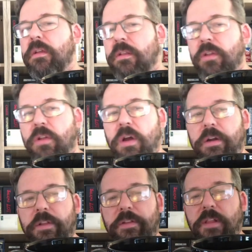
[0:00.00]
the
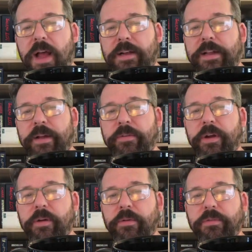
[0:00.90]
longer this lockdown
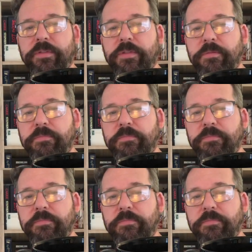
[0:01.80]
goes.